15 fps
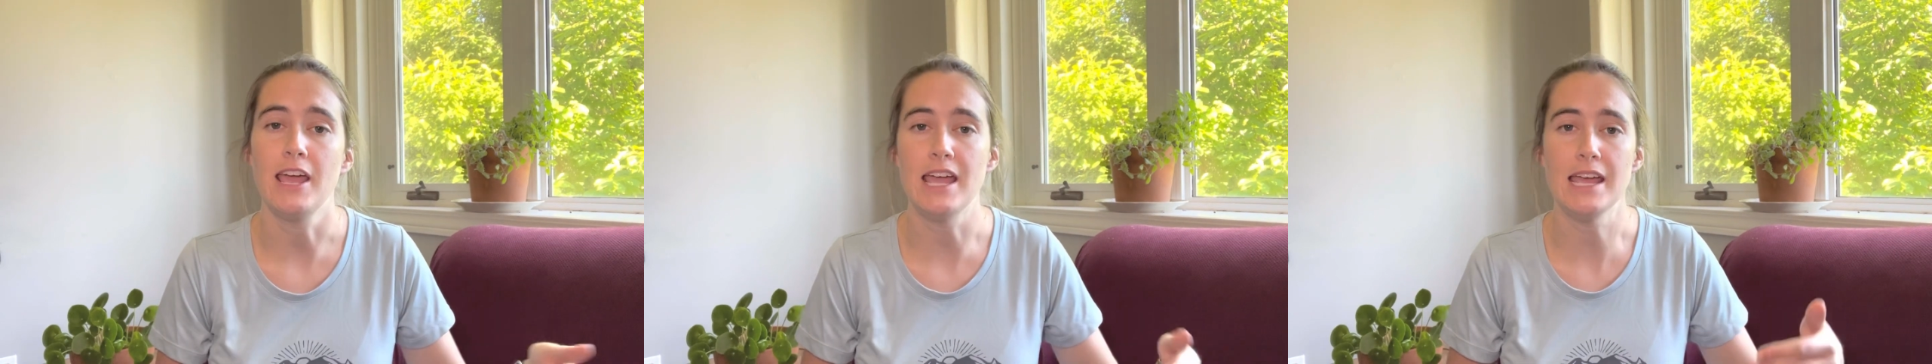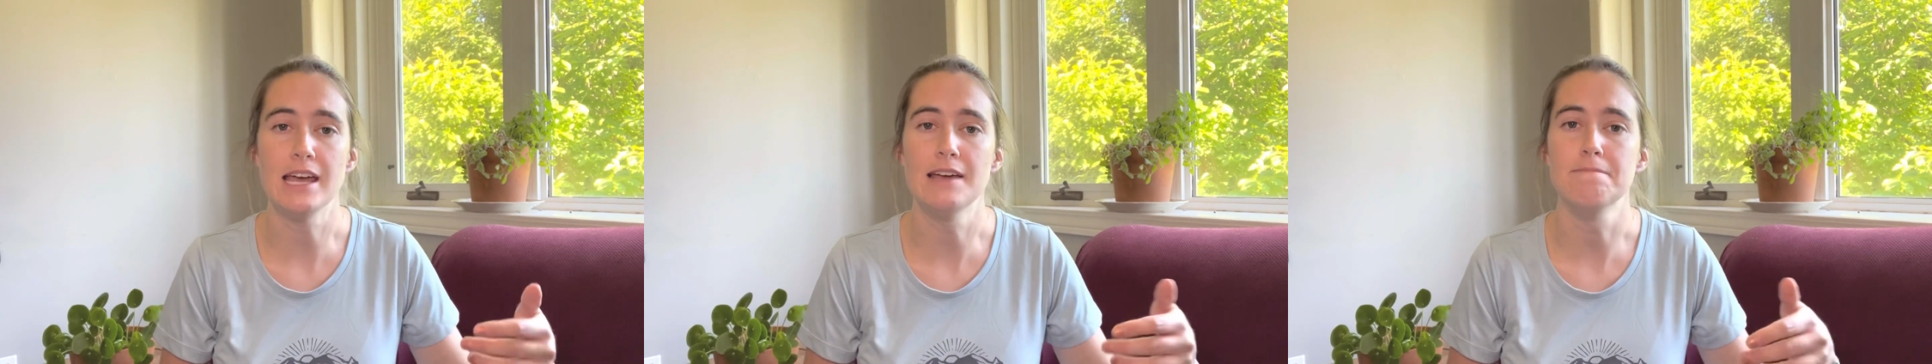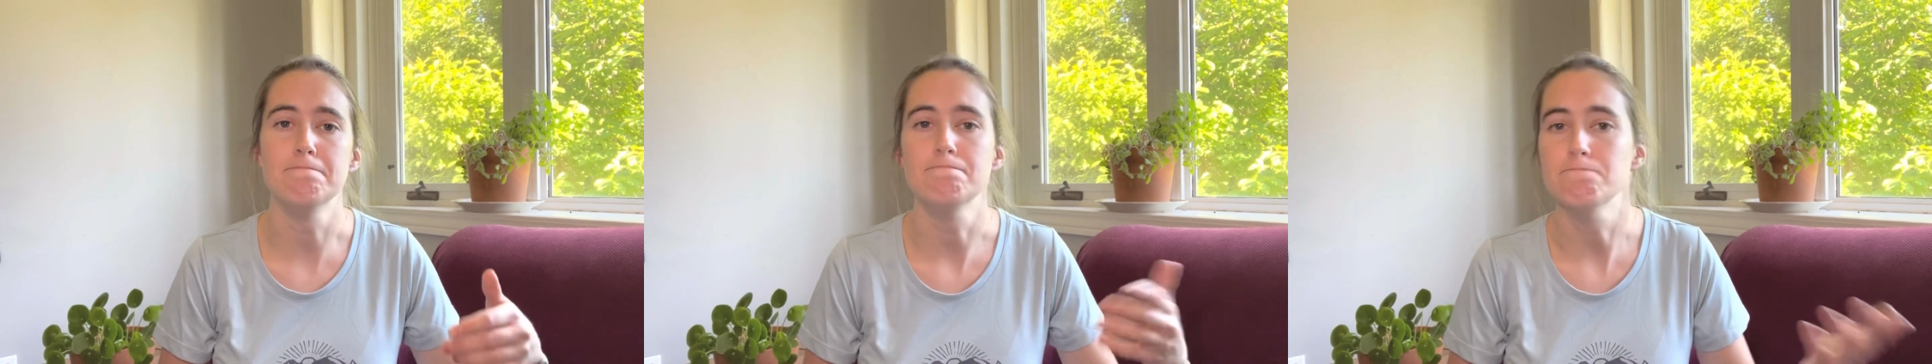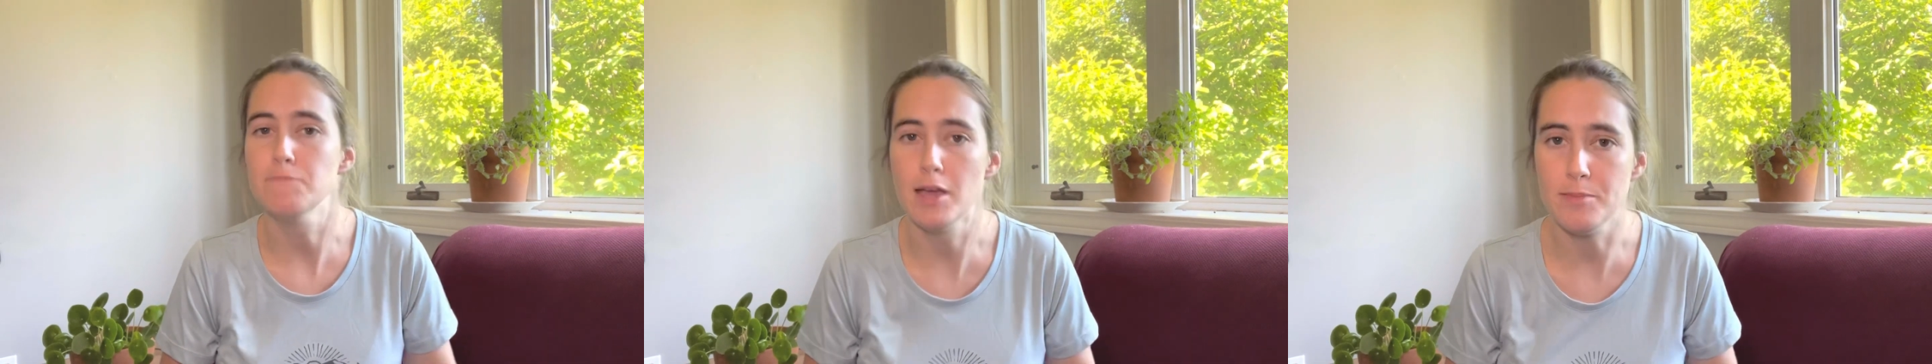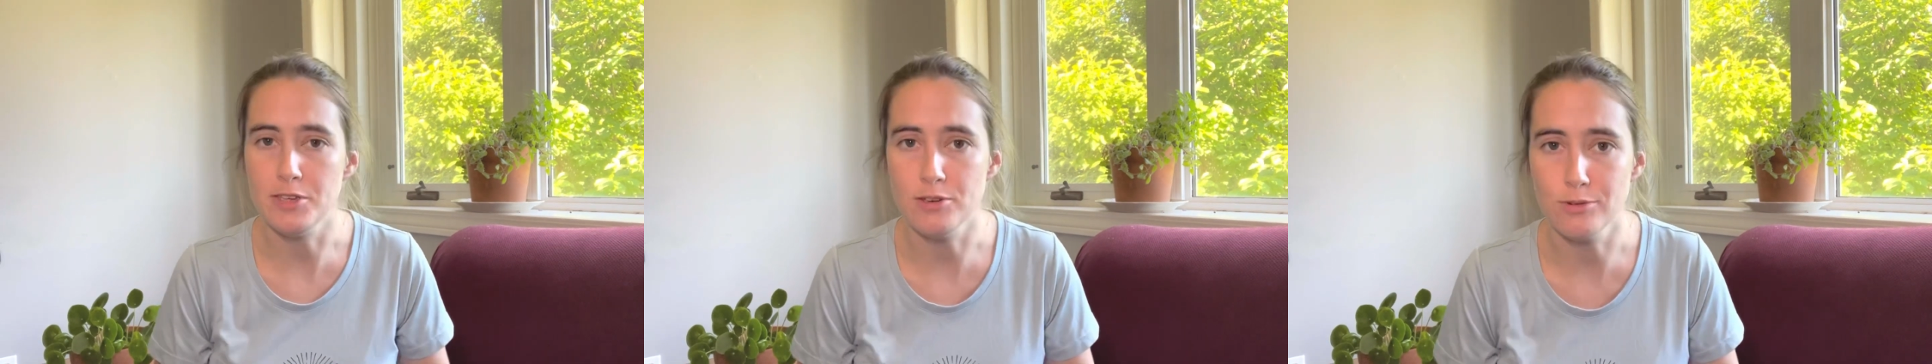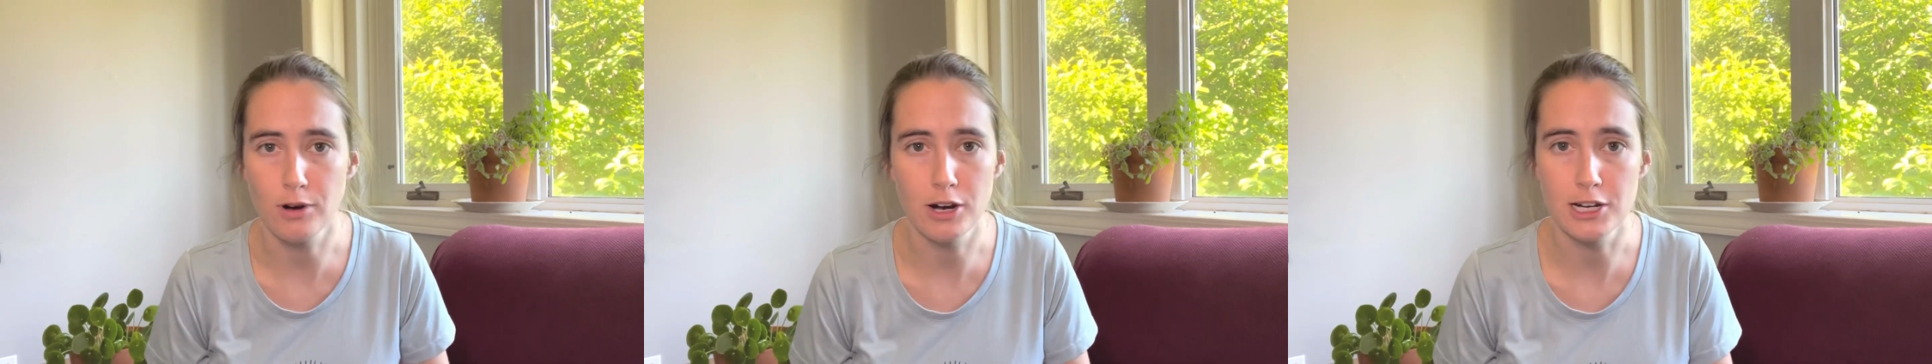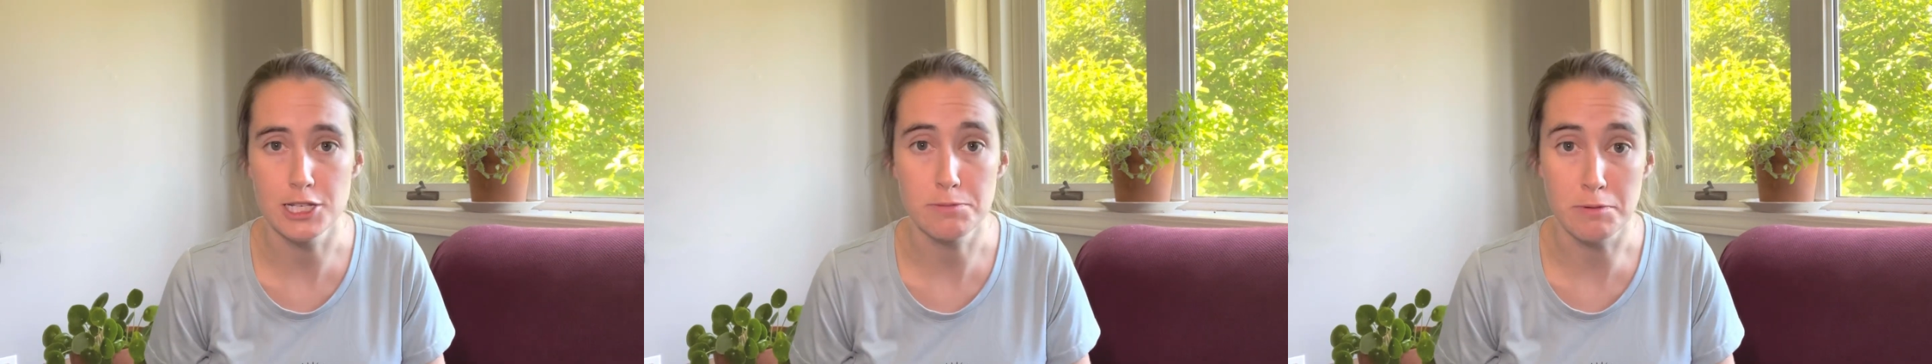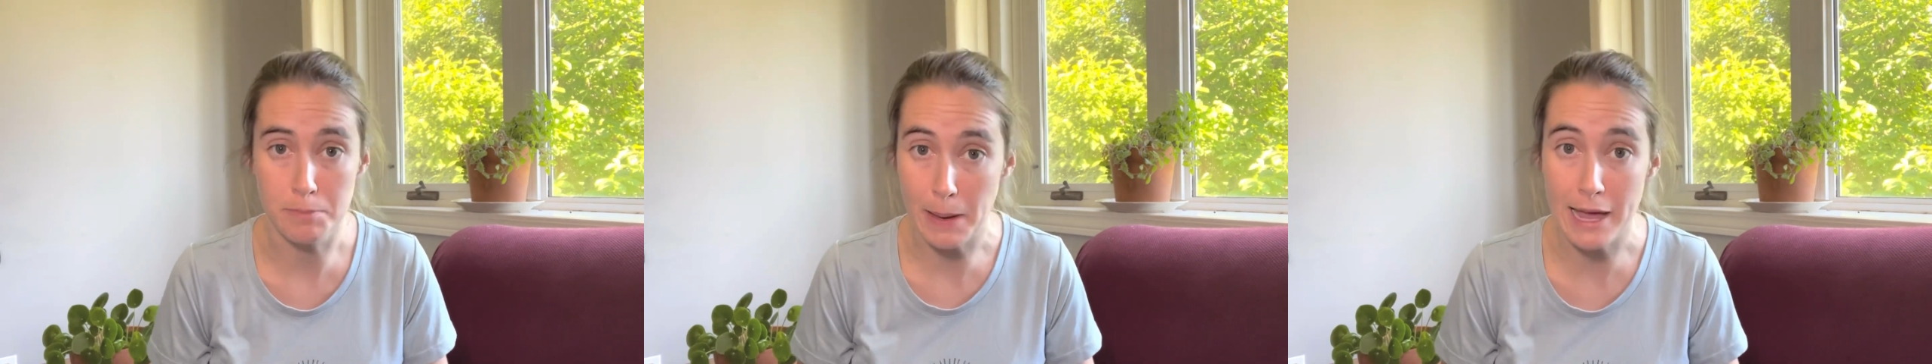and maybe you aren't
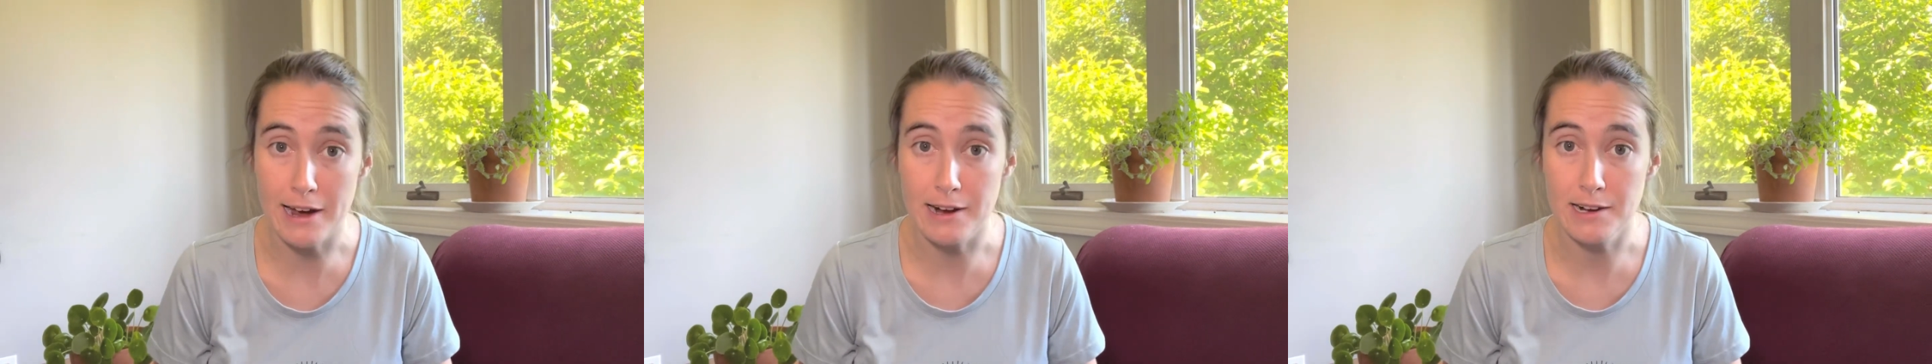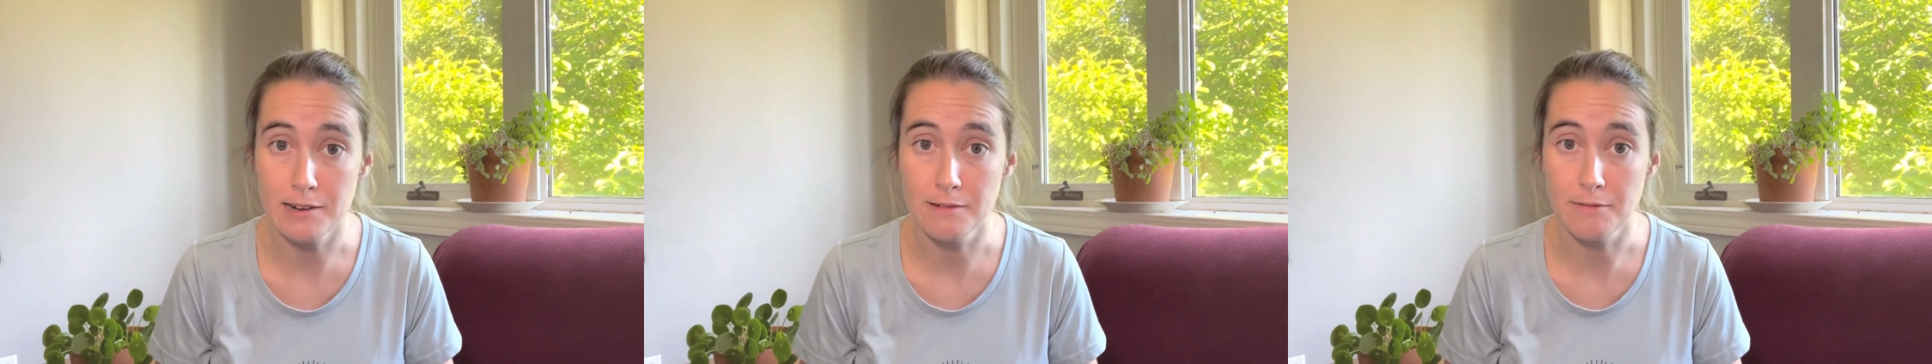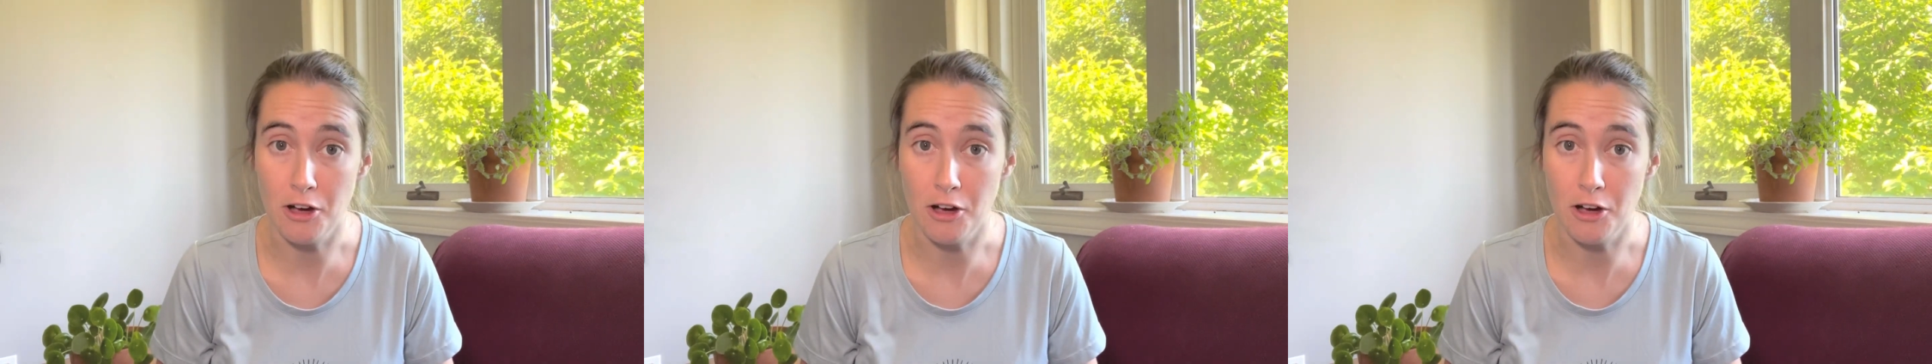as prepared